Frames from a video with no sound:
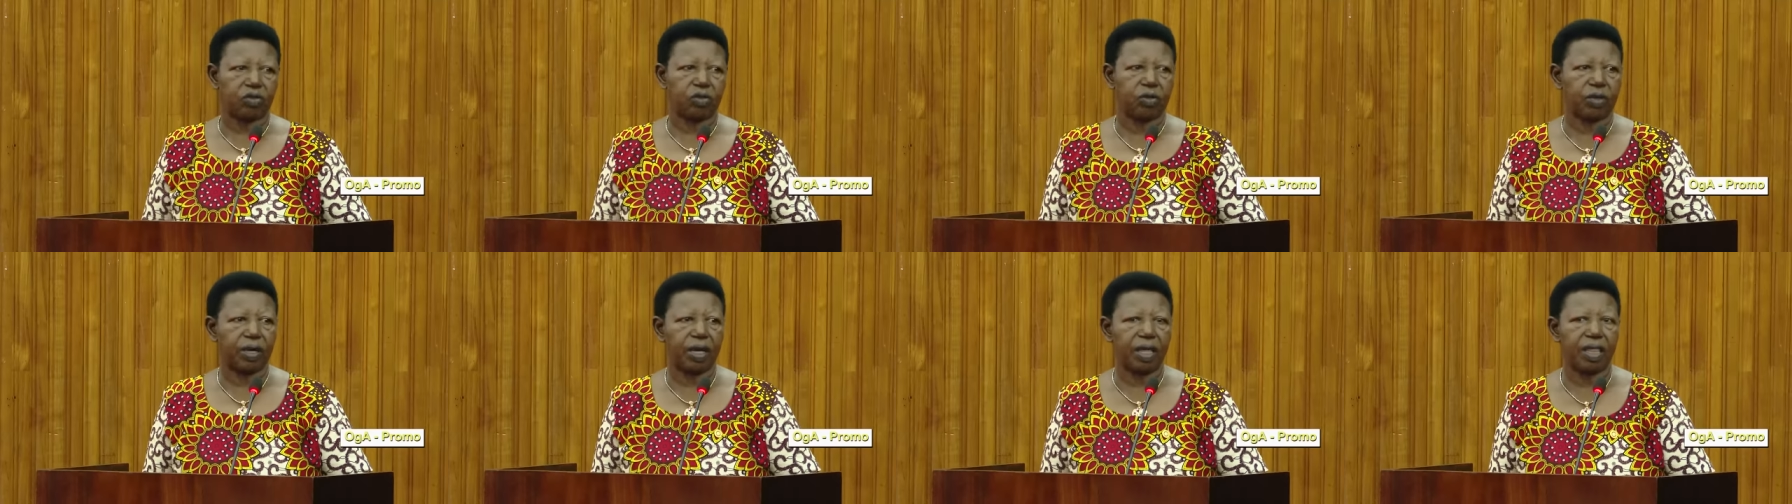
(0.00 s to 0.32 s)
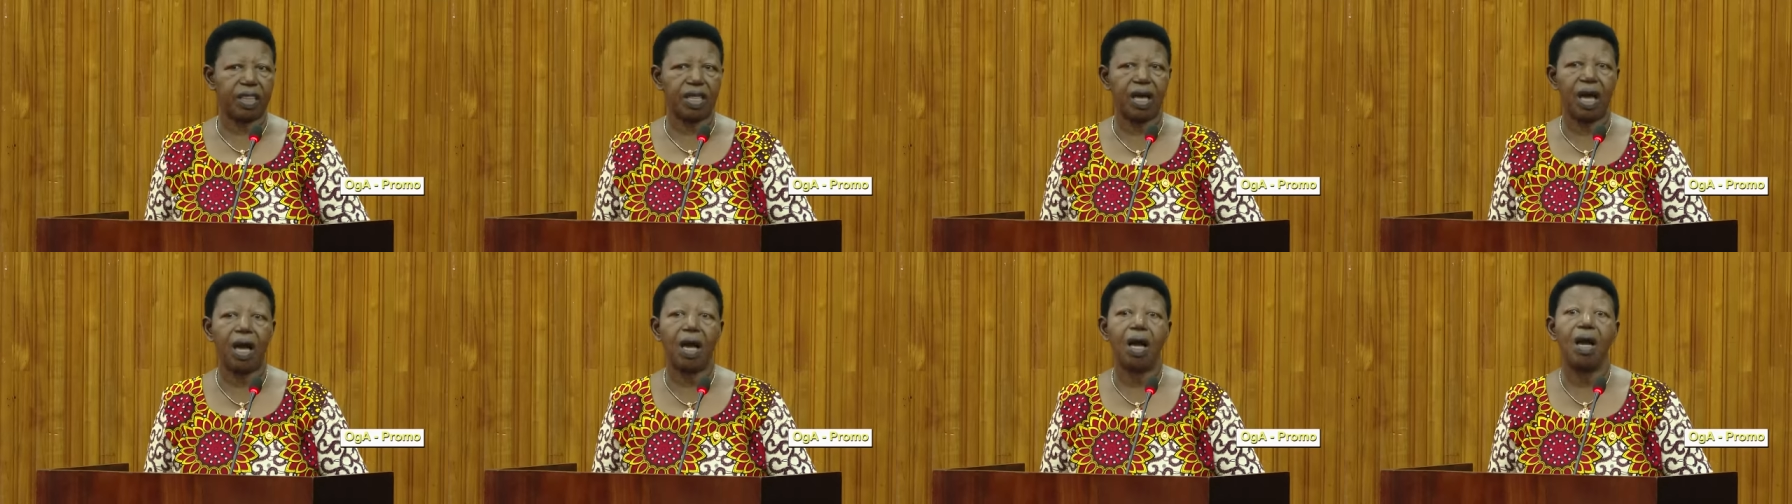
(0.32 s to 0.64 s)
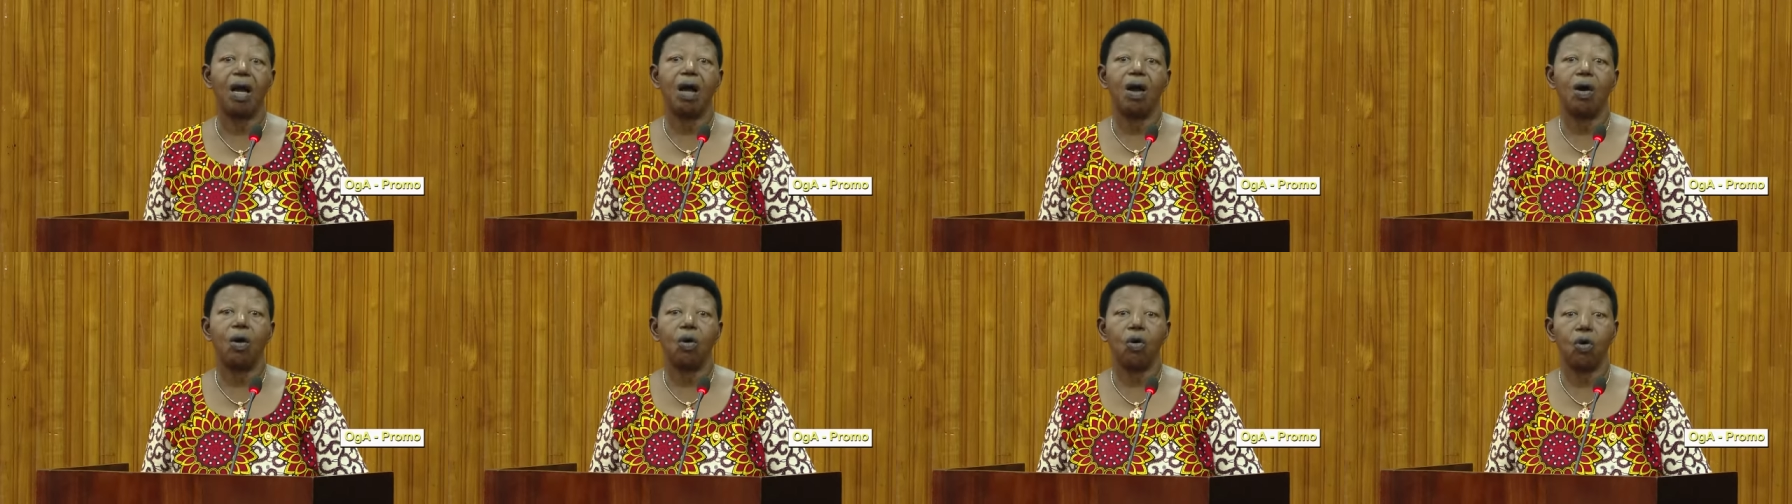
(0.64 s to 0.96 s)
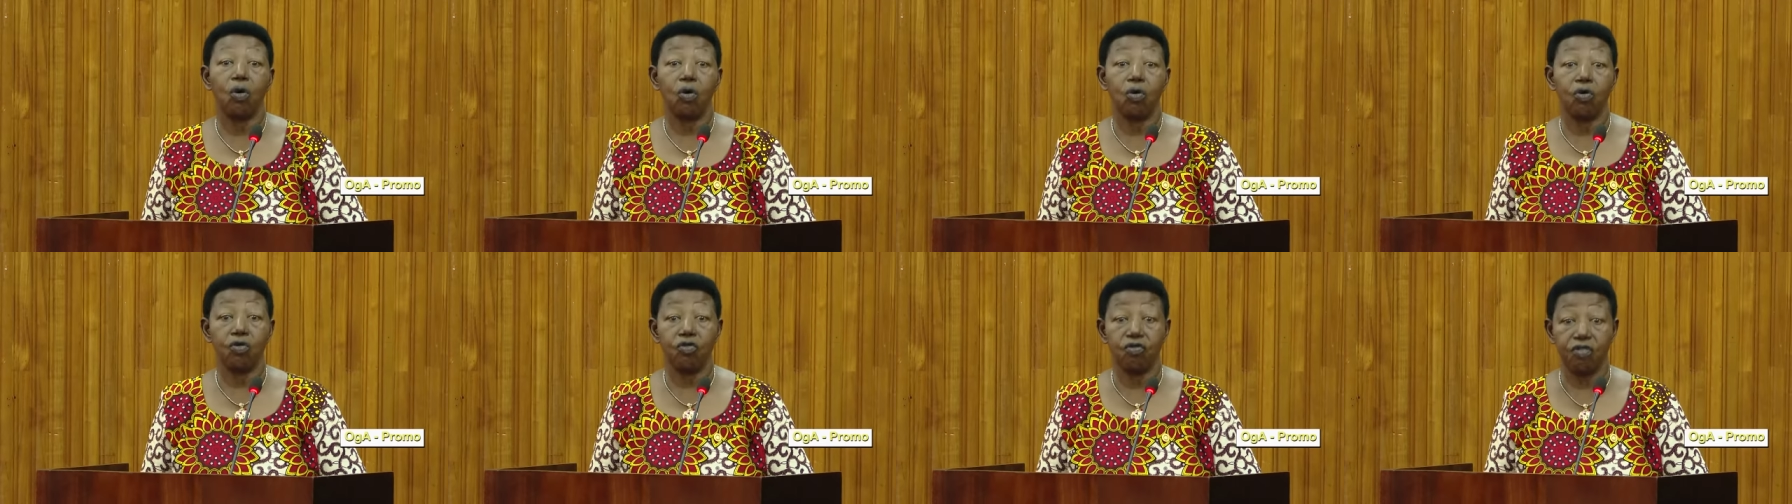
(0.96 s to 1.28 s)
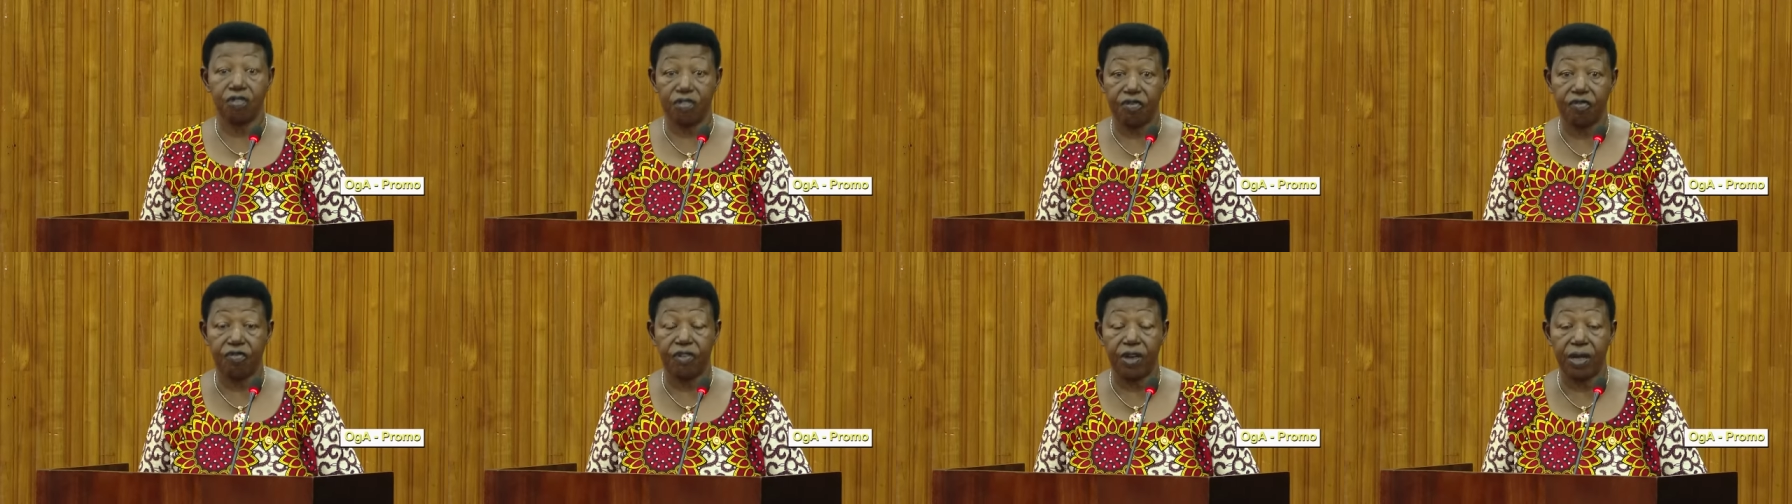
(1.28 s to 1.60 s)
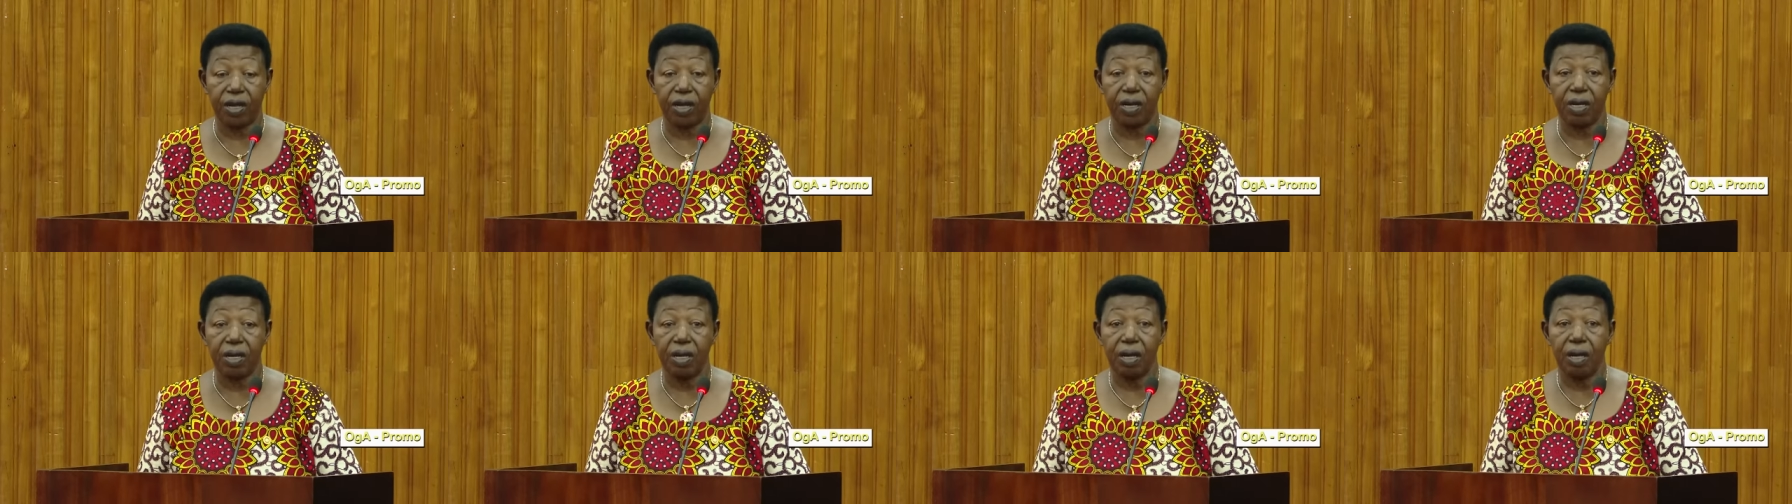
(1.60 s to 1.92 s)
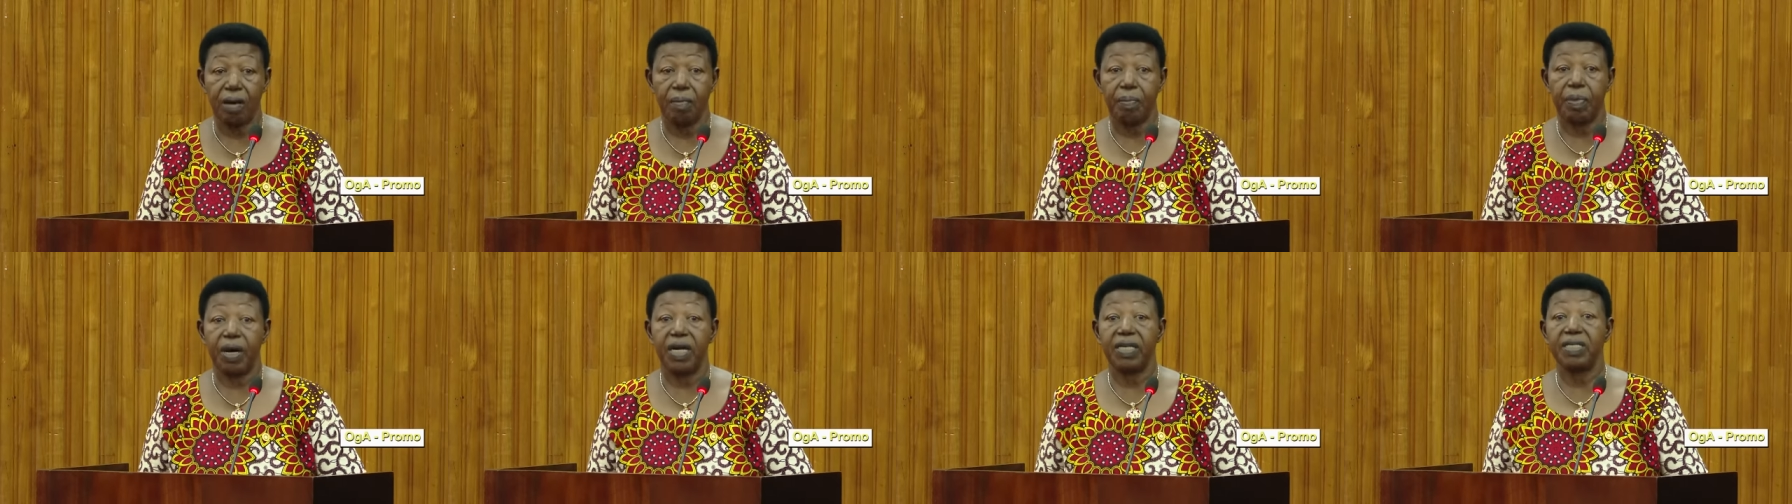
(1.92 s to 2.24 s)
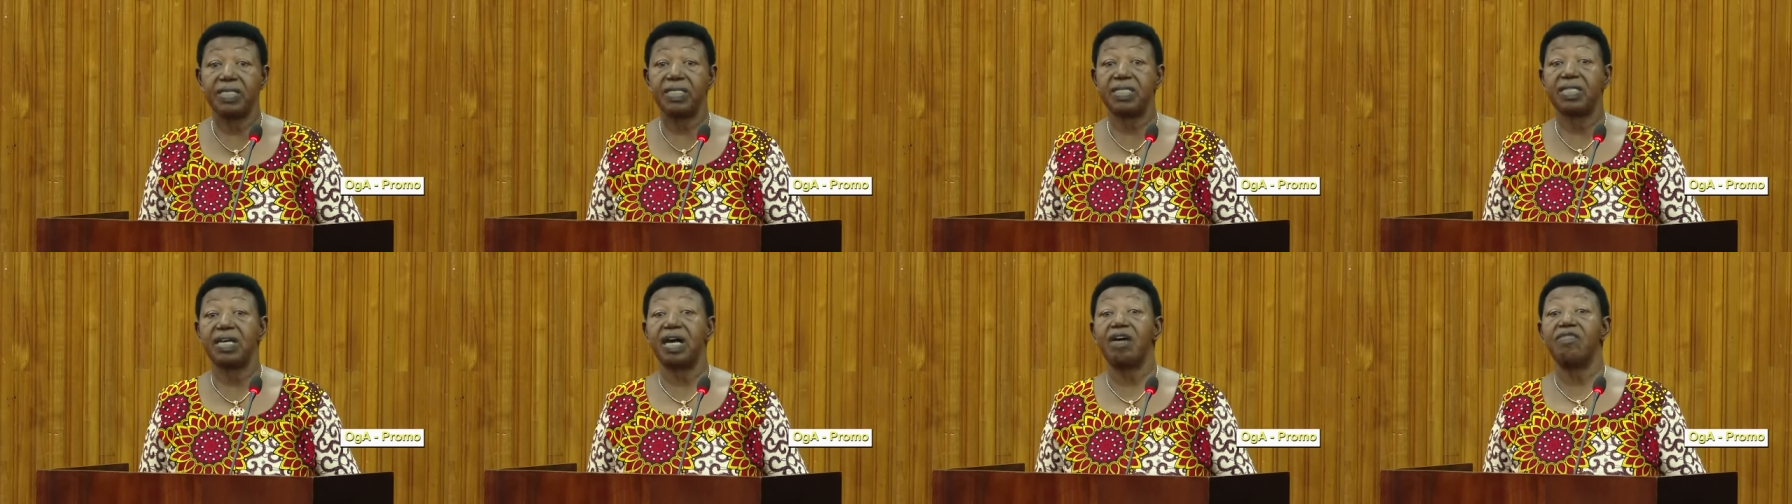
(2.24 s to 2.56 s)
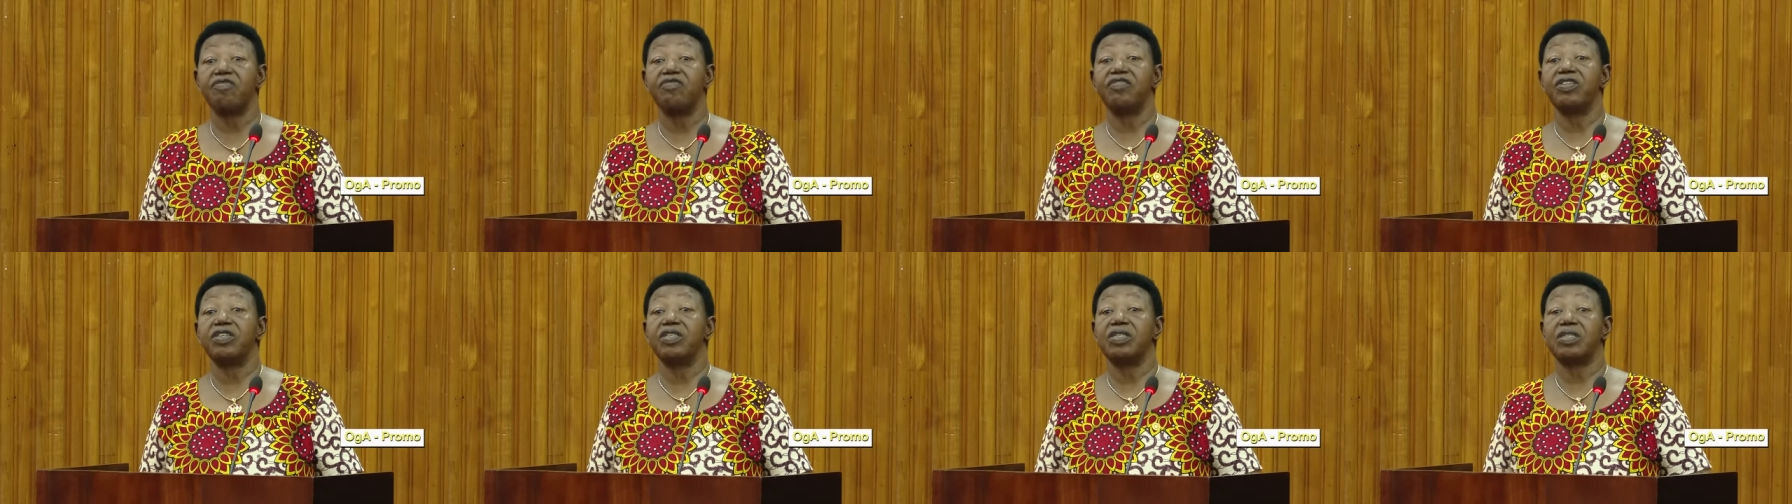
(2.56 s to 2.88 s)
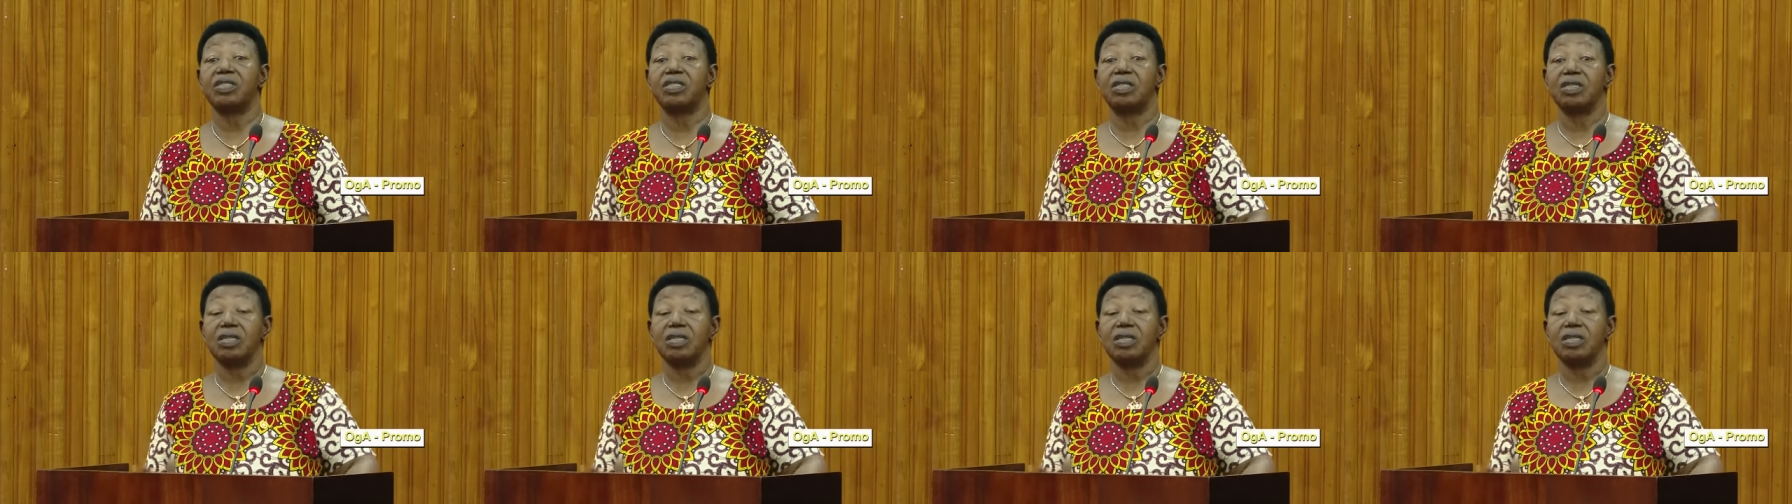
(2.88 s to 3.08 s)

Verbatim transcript: together all driven by service